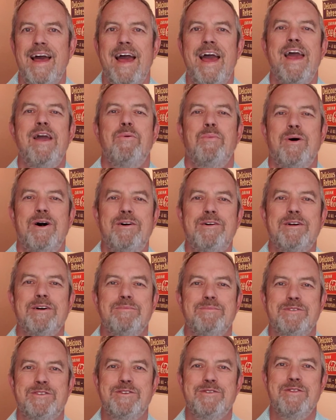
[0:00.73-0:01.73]
Hey,
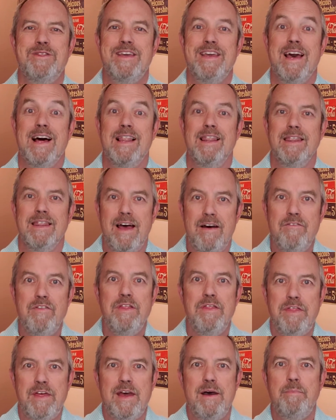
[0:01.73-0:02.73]
welcome to the
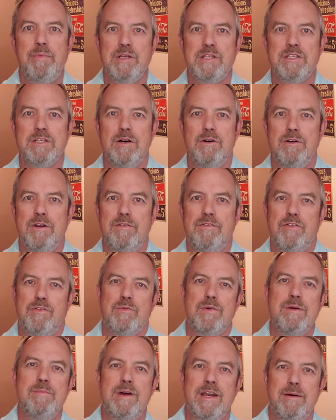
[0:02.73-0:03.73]
11th episode of
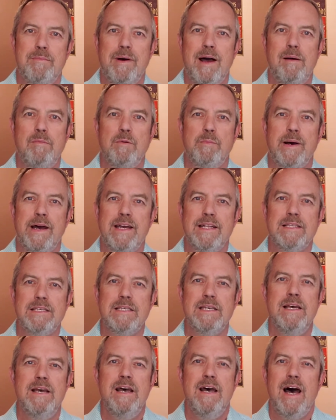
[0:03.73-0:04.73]
3-Minute Bible
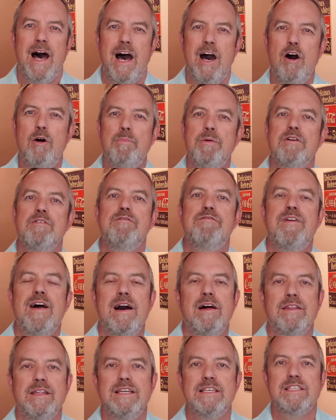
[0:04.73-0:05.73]
Bites. I hope you've
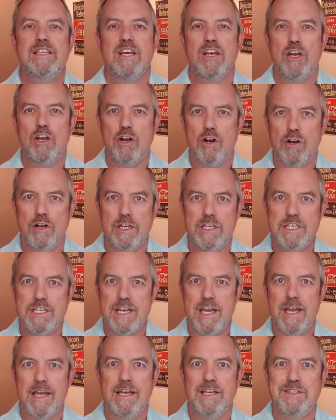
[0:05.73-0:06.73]
found these
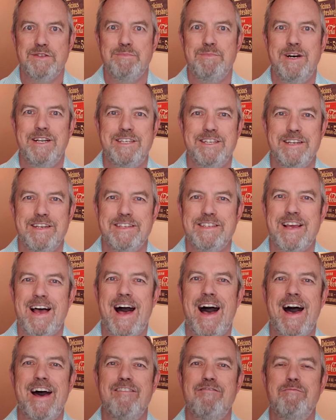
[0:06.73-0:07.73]
encouraging as much as
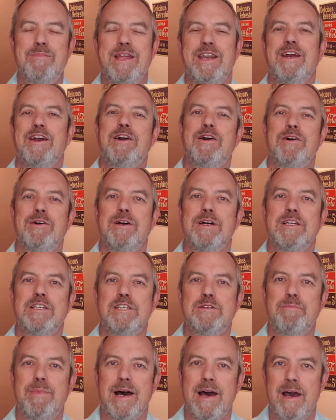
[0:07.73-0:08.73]
I've been
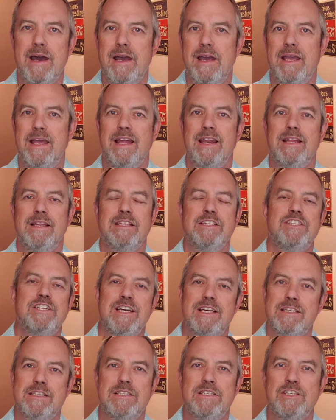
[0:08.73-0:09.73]
encouraged by getting the
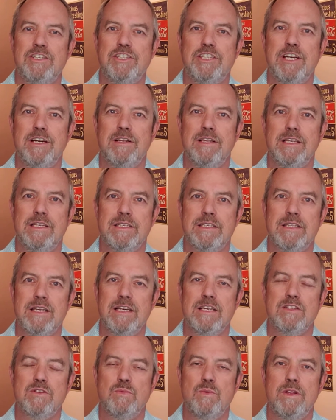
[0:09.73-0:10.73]
chance to share these
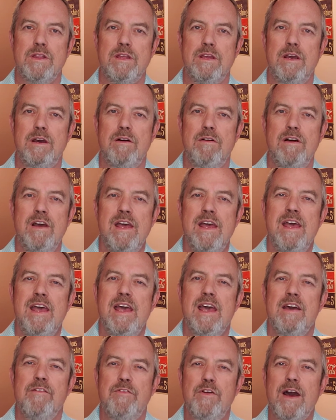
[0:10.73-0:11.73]
things with you.
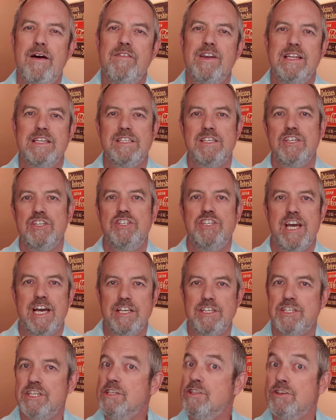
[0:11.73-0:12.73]
If you have any
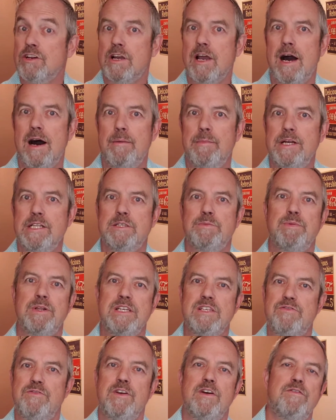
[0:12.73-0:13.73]
suggestions or comments,
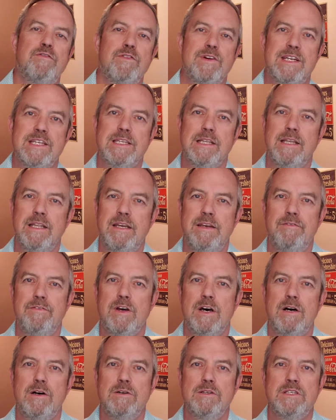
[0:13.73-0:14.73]
please feel free to leave
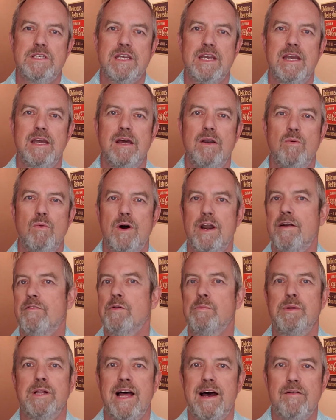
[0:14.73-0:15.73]
those in whatever
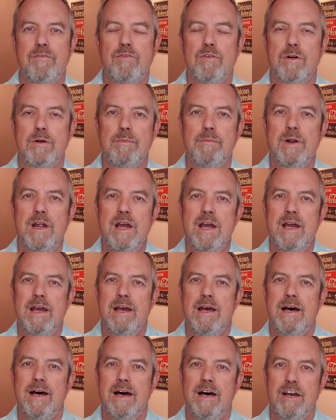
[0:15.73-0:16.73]
platform
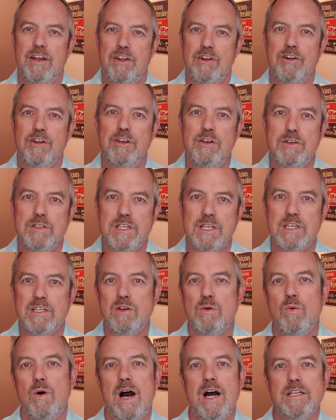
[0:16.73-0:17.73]
you're using
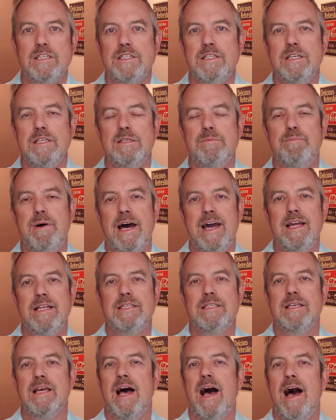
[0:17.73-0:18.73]
to watch these
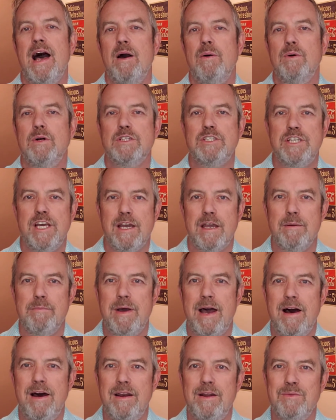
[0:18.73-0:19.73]
bites. I will check them
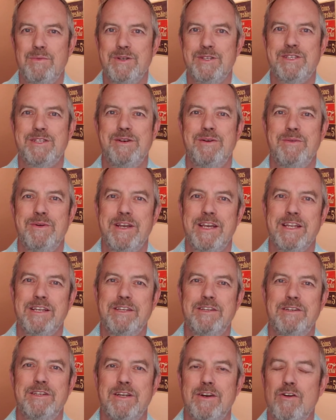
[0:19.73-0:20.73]
out and we'll see what we can
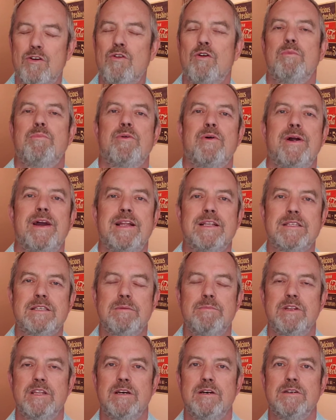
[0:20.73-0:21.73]
do to incorporate
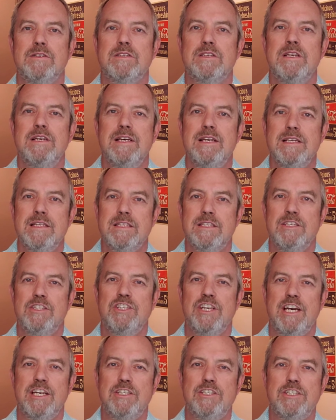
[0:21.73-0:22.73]
some of those
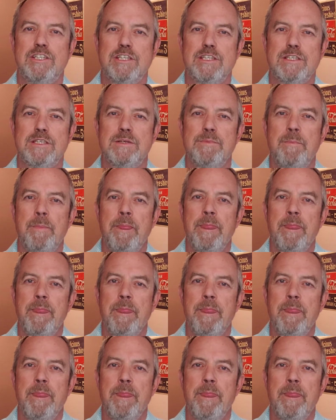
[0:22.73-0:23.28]
suggestions.